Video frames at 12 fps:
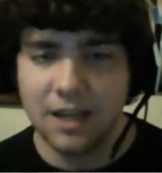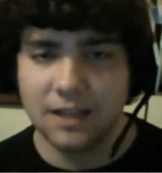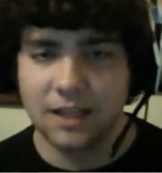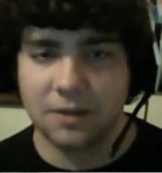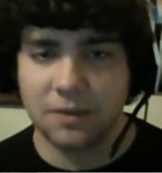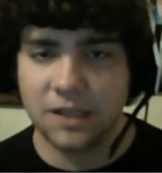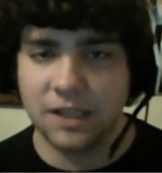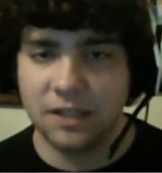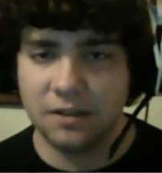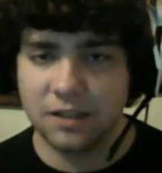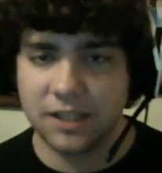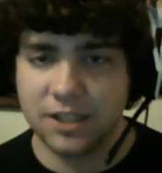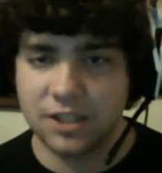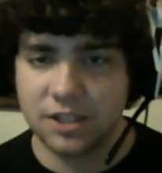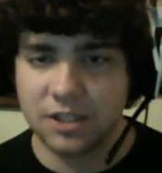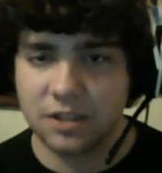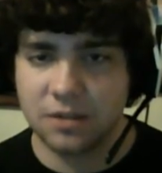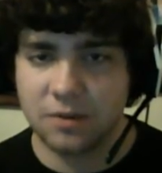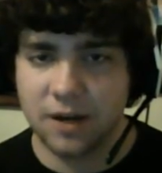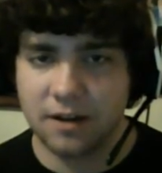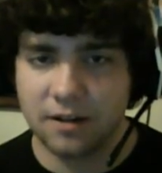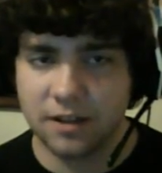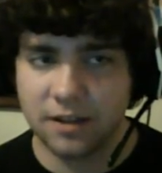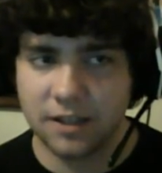Like, we literally just took away
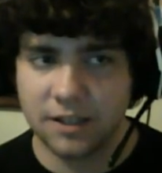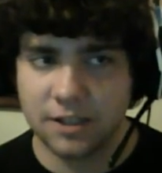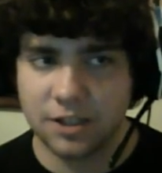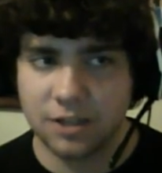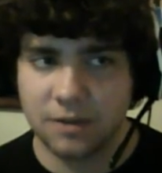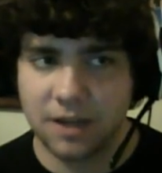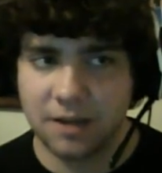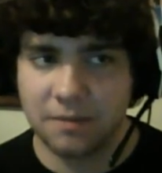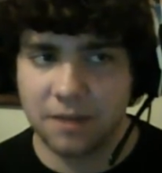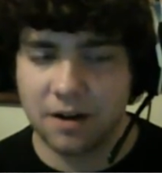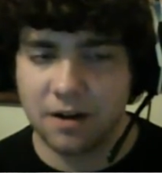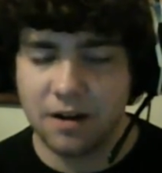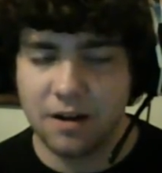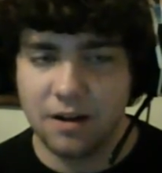all the things that should make it better.